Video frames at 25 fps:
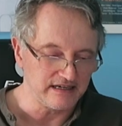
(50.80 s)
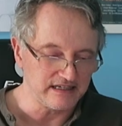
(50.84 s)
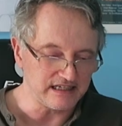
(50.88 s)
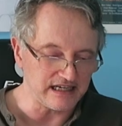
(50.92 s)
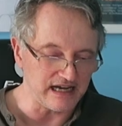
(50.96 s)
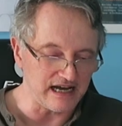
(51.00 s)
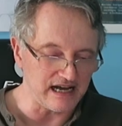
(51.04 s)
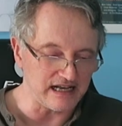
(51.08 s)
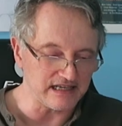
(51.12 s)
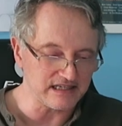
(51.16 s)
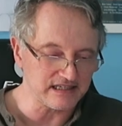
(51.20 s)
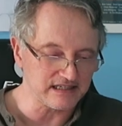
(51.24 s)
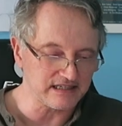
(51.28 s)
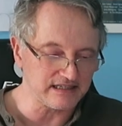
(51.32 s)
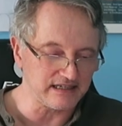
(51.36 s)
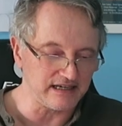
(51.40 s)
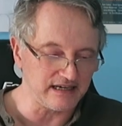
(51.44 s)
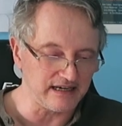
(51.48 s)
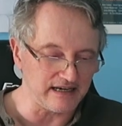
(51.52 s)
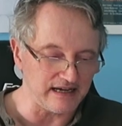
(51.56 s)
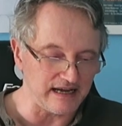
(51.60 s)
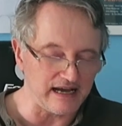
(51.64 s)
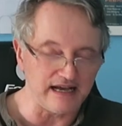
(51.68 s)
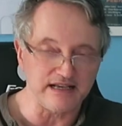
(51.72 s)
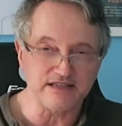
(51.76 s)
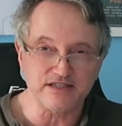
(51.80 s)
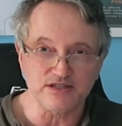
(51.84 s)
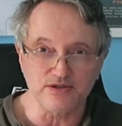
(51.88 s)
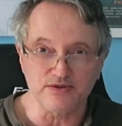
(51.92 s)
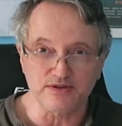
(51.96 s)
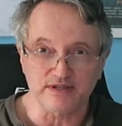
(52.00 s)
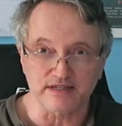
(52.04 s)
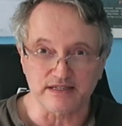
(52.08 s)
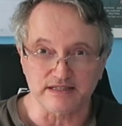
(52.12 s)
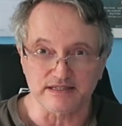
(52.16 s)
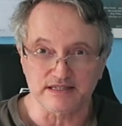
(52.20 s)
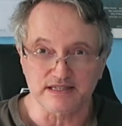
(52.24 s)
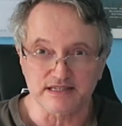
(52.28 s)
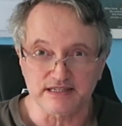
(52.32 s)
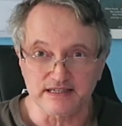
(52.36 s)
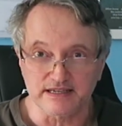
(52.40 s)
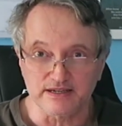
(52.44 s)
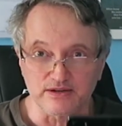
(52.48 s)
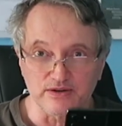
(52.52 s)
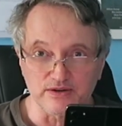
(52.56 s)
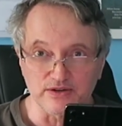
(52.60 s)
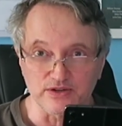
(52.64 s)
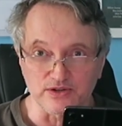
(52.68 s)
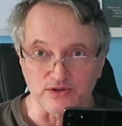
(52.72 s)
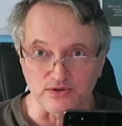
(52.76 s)
Tasker, as you can
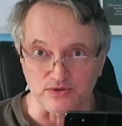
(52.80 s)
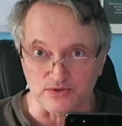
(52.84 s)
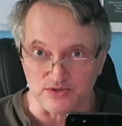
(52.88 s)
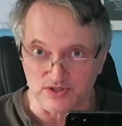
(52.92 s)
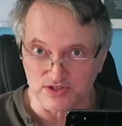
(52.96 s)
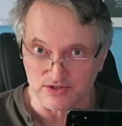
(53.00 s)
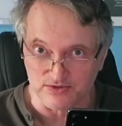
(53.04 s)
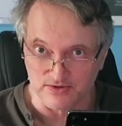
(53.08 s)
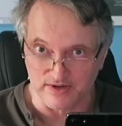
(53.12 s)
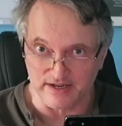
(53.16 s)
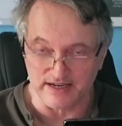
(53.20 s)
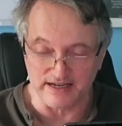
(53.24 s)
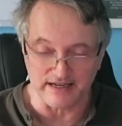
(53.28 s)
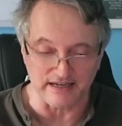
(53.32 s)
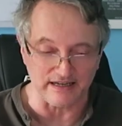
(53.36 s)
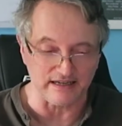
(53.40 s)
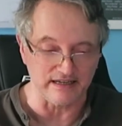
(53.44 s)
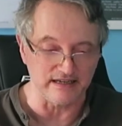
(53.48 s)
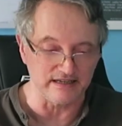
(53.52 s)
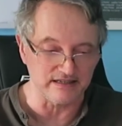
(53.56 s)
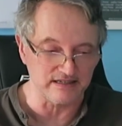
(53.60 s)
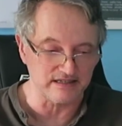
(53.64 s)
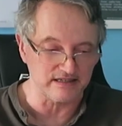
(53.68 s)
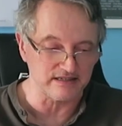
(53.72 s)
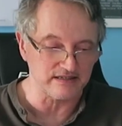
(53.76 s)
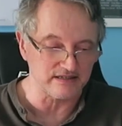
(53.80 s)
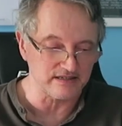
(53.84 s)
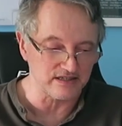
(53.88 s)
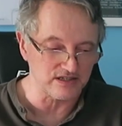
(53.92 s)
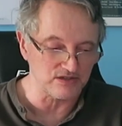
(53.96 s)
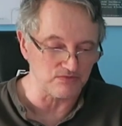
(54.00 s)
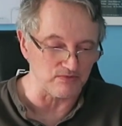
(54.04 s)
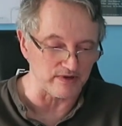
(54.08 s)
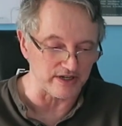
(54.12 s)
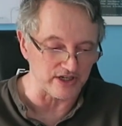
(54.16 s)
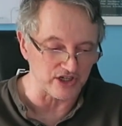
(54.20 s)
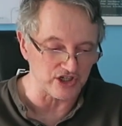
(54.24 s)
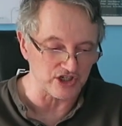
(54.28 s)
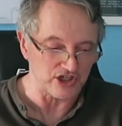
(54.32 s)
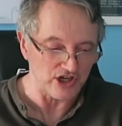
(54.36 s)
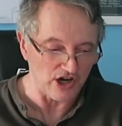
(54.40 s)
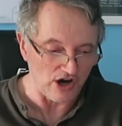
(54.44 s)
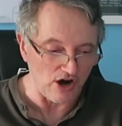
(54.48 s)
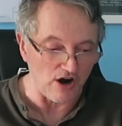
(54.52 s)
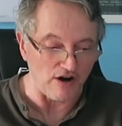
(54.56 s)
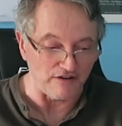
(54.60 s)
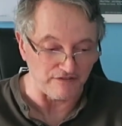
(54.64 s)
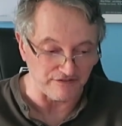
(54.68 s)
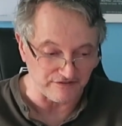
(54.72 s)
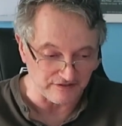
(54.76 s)
see on your screen, is switched
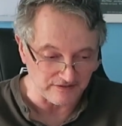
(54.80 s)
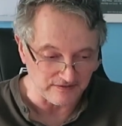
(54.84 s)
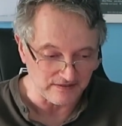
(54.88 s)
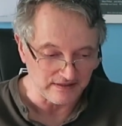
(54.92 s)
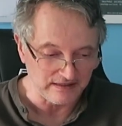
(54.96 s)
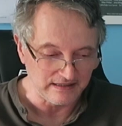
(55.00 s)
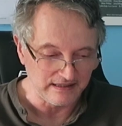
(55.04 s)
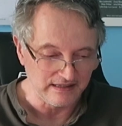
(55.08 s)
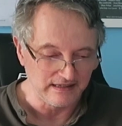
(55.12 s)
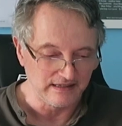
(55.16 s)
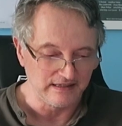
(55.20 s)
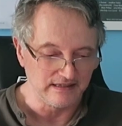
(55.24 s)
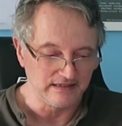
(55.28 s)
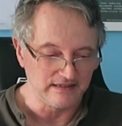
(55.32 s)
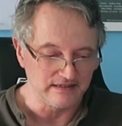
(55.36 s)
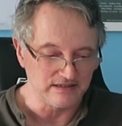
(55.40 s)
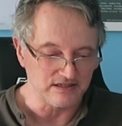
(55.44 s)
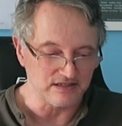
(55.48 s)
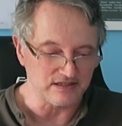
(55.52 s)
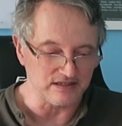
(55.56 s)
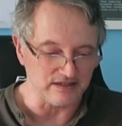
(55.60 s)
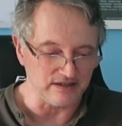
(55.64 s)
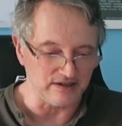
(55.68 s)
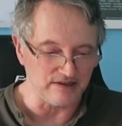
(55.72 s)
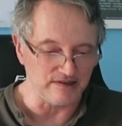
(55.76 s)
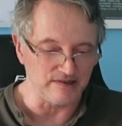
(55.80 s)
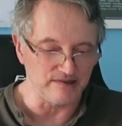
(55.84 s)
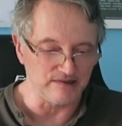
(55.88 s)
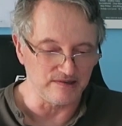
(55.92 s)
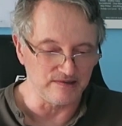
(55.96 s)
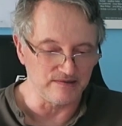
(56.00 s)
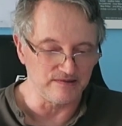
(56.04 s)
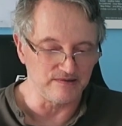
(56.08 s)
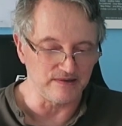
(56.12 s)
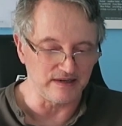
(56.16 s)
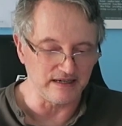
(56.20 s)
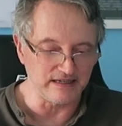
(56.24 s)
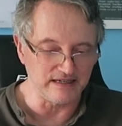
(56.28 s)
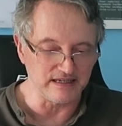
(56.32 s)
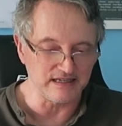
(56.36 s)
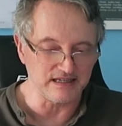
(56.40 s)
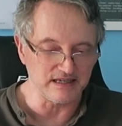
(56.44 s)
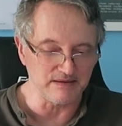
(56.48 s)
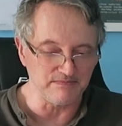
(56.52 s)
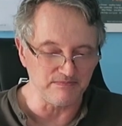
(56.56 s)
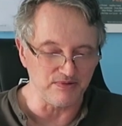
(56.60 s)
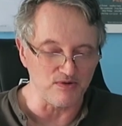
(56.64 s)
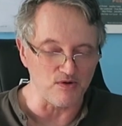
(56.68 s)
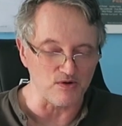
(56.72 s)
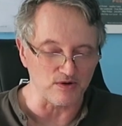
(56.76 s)
off. So it
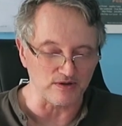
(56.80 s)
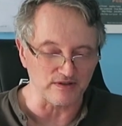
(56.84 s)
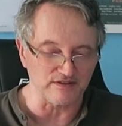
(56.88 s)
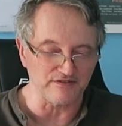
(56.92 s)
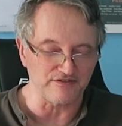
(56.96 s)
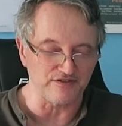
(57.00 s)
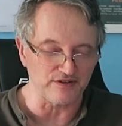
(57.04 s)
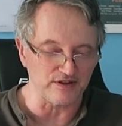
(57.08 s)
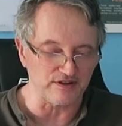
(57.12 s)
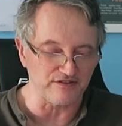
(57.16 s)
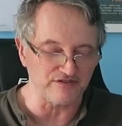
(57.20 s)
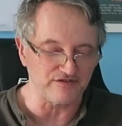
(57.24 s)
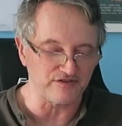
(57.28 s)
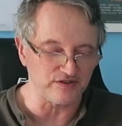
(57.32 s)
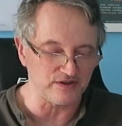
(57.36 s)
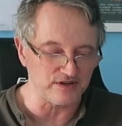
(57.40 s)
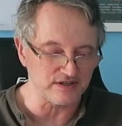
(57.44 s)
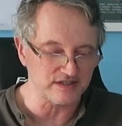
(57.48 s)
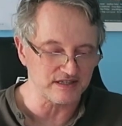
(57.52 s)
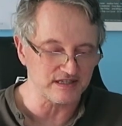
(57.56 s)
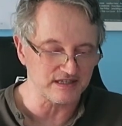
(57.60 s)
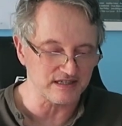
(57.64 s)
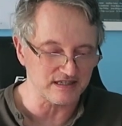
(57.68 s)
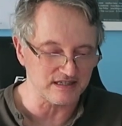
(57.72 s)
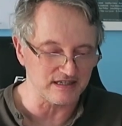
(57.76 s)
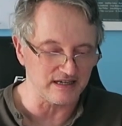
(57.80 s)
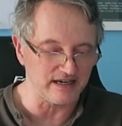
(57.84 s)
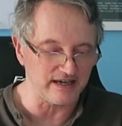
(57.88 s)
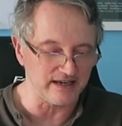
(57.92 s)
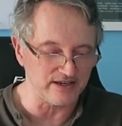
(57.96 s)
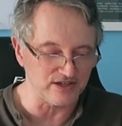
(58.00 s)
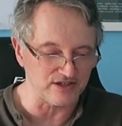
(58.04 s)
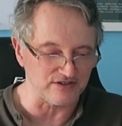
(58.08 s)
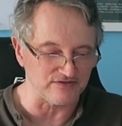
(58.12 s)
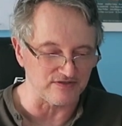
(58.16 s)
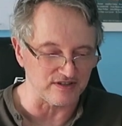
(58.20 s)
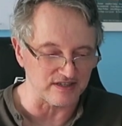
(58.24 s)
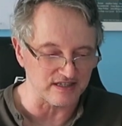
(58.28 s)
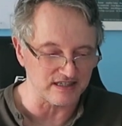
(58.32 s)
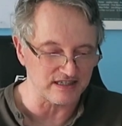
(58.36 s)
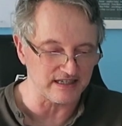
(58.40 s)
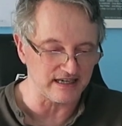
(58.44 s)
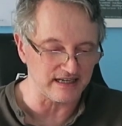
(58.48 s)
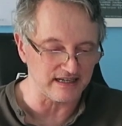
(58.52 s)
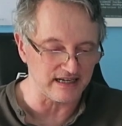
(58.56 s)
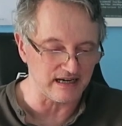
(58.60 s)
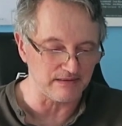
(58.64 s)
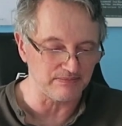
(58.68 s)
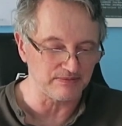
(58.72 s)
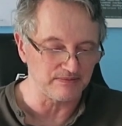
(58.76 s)
is important for the first stage of the
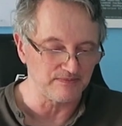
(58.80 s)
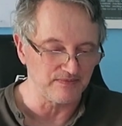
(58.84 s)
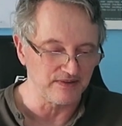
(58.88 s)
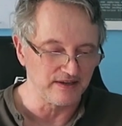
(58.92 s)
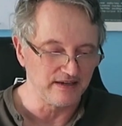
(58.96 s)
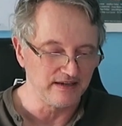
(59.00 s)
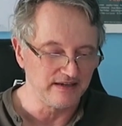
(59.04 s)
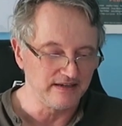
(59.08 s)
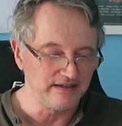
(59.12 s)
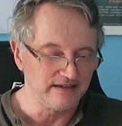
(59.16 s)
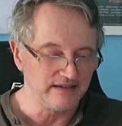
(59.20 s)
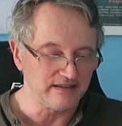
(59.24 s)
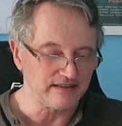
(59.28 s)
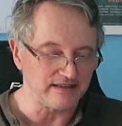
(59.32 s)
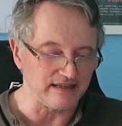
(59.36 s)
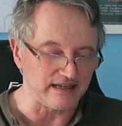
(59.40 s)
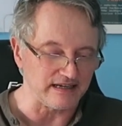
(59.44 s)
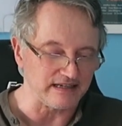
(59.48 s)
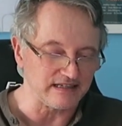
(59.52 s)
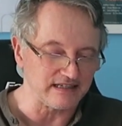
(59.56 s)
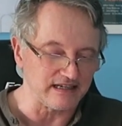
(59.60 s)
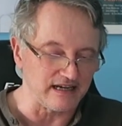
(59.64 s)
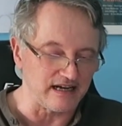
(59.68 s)
setup that